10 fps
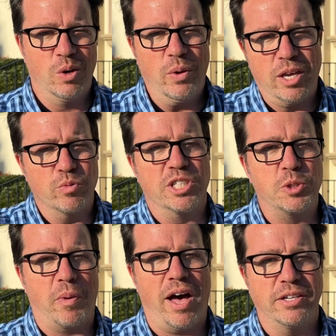We can
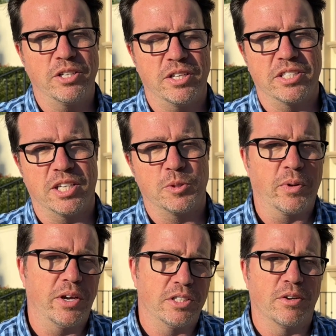respond to this
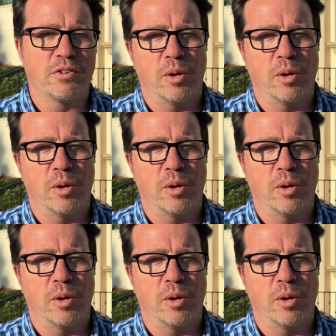experience of